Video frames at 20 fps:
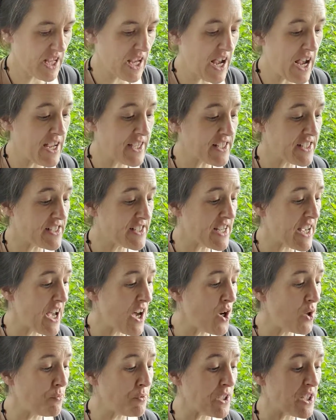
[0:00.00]
I could
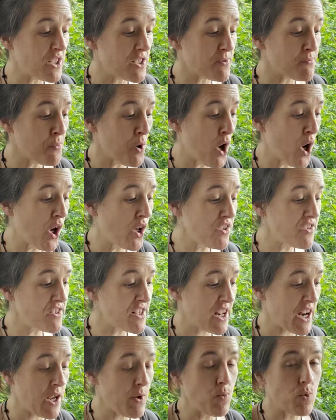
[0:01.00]
tell because Paul
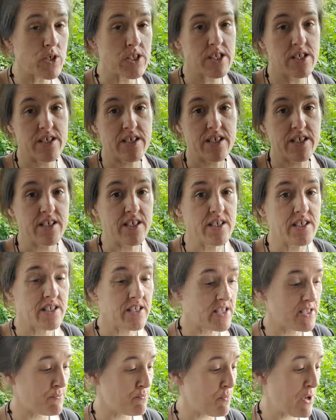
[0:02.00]
said I wasn't his
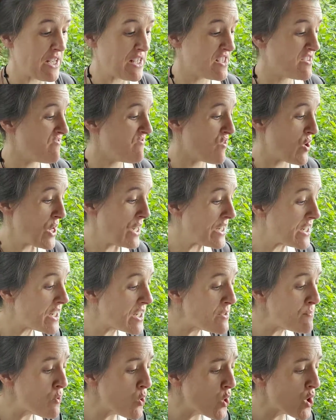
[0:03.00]
best friend
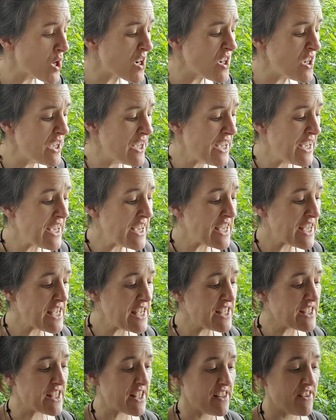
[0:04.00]
anymore.
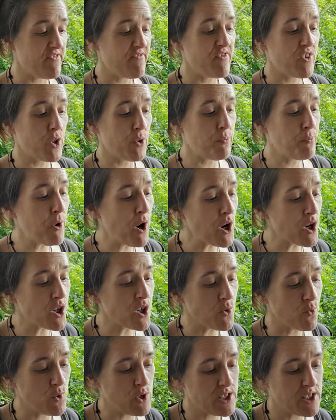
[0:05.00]
He said that Philip
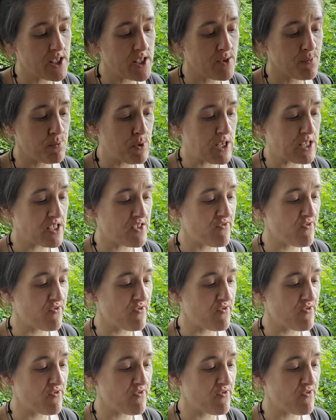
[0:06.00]
Parker was his best